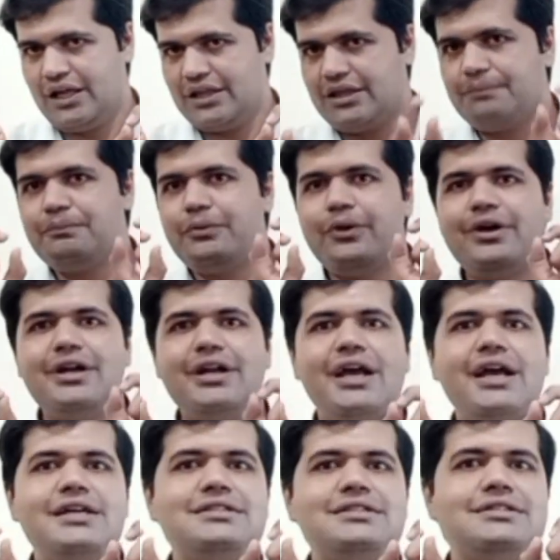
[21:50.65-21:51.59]
The poet
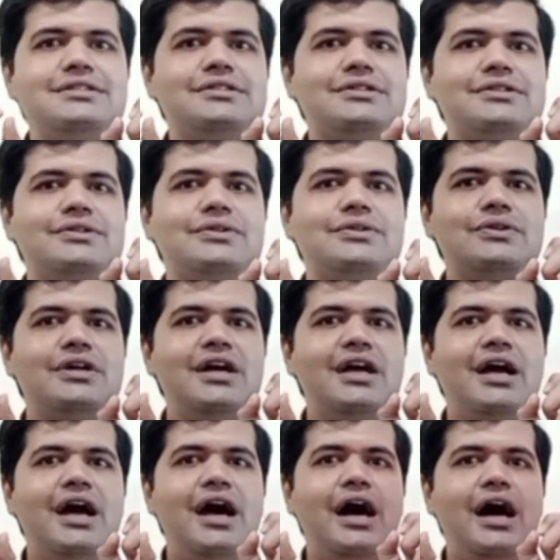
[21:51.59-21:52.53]
has to
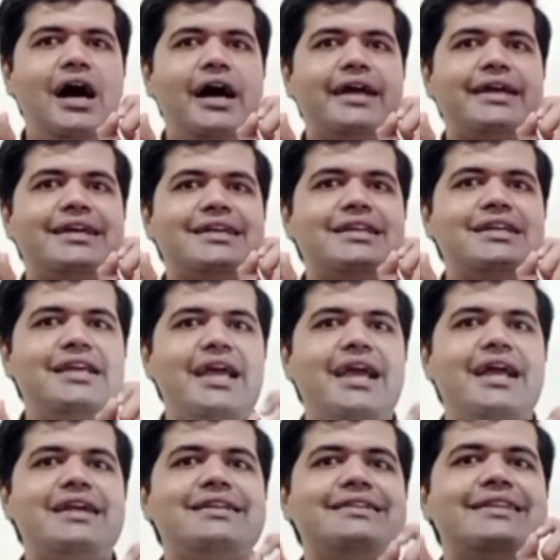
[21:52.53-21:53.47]

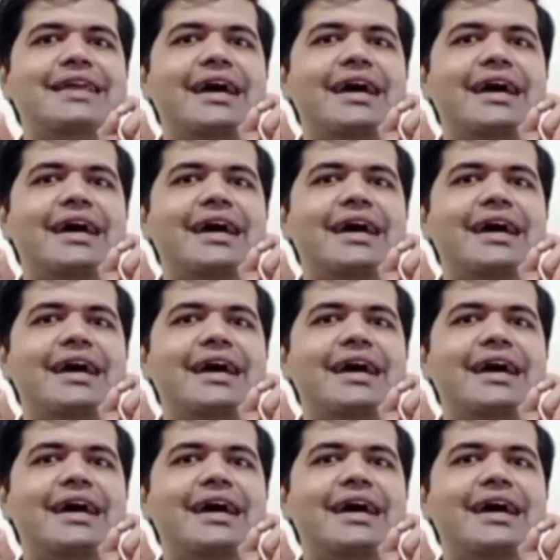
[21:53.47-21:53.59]
create